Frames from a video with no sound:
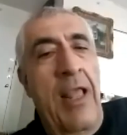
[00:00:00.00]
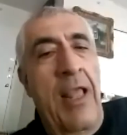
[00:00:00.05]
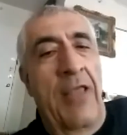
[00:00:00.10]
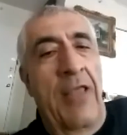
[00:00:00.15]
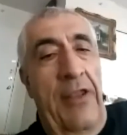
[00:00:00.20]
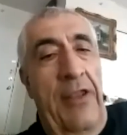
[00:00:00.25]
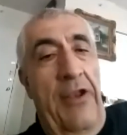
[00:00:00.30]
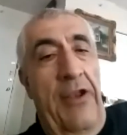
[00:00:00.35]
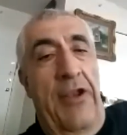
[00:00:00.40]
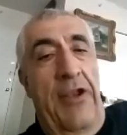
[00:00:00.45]

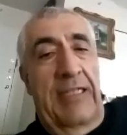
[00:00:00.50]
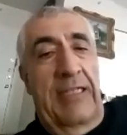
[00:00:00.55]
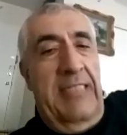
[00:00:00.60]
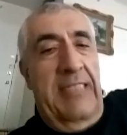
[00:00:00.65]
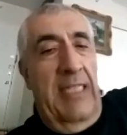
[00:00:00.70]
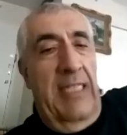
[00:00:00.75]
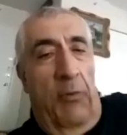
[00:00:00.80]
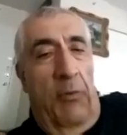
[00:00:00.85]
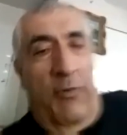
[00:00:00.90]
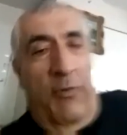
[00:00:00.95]
Then the next day
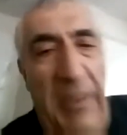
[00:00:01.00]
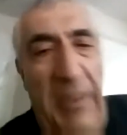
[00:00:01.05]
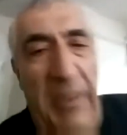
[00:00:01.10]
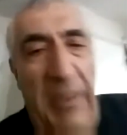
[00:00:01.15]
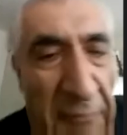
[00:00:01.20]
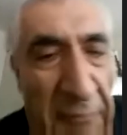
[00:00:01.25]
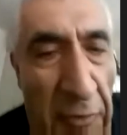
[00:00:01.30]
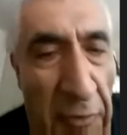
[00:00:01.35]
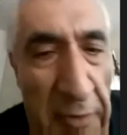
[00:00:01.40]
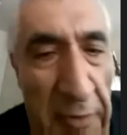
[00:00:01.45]
they were there
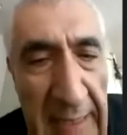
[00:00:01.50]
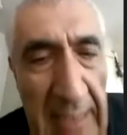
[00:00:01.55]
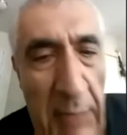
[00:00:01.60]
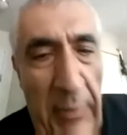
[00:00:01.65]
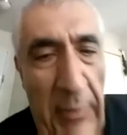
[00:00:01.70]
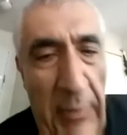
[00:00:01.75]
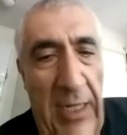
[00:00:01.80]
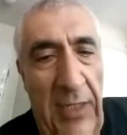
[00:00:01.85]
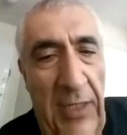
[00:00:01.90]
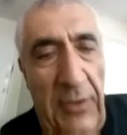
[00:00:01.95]
before me.
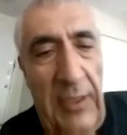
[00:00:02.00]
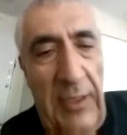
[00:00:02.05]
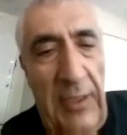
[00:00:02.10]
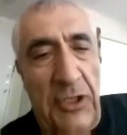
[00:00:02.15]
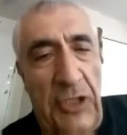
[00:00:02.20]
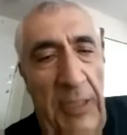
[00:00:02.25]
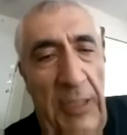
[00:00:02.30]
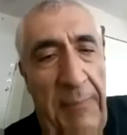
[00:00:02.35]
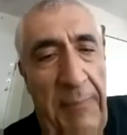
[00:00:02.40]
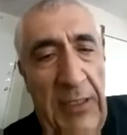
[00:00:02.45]
When I got to the
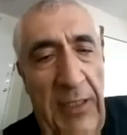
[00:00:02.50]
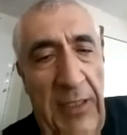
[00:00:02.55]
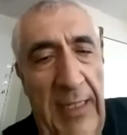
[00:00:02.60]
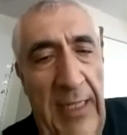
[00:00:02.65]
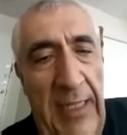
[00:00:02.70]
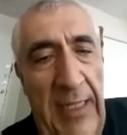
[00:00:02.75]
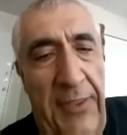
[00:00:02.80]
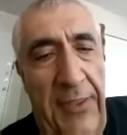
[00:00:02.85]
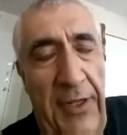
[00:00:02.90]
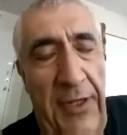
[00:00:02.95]
shop at
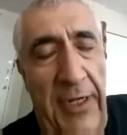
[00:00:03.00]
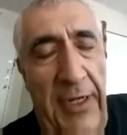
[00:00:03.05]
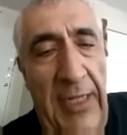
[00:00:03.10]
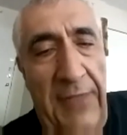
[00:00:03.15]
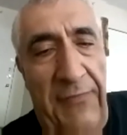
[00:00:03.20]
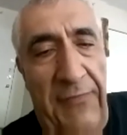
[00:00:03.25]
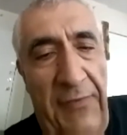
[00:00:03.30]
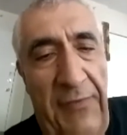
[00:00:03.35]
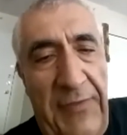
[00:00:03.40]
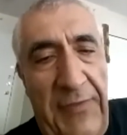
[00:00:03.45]

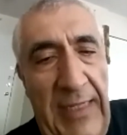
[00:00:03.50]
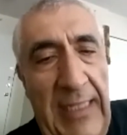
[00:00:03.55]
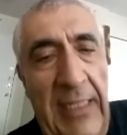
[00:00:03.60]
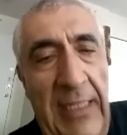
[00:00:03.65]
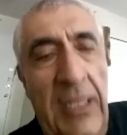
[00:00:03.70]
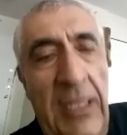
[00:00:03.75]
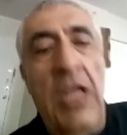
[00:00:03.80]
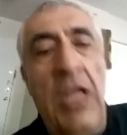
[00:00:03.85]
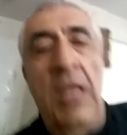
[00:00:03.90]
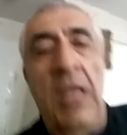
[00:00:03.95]
8.30,
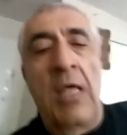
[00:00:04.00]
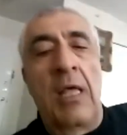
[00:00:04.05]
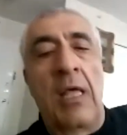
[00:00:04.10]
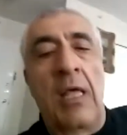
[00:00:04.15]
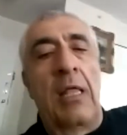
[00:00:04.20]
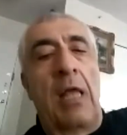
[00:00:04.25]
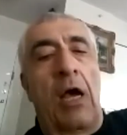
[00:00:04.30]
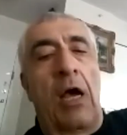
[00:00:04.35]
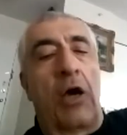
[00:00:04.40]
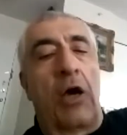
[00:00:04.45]
8.15,
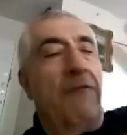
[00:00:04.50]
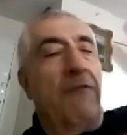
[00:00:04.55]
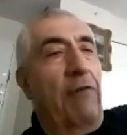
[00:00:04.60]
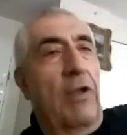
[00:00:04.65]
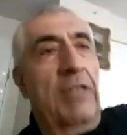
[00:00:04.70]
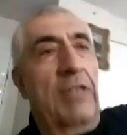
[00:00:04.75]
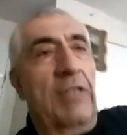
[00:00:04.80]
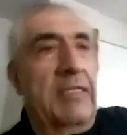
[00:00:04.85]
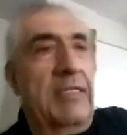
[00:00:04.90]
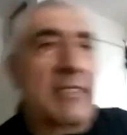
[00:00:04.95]
a
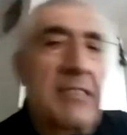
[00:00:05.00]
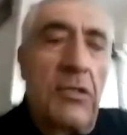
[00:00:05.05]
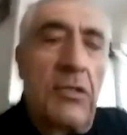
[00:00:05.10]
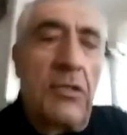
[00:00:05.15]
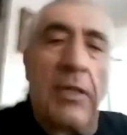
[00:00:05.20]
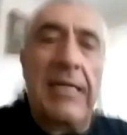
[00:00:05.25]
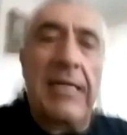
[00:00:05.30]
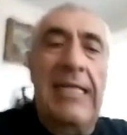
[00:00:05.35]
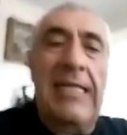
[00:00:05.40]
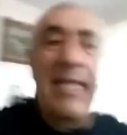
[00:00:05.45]
volunteer is
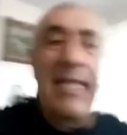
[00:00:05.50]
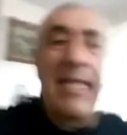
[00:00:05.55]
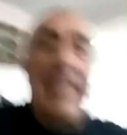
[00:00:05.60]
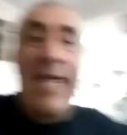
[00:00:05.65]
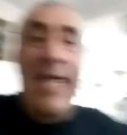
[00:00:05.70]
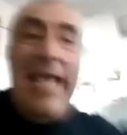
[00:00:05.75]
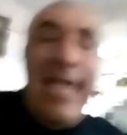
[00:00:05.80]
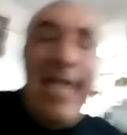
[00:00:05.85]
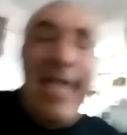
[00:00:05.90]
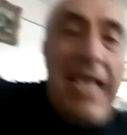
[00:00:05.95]
already
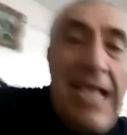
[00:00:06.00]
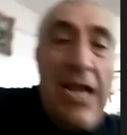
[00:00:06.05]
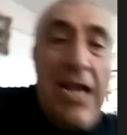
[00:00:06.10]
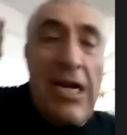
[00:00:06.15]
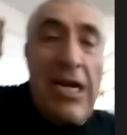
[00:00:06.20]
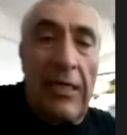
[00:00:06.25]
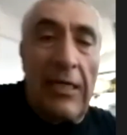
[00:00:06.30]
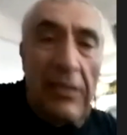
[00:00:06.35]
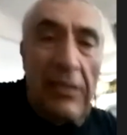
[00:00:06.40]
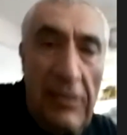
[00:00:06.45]
there.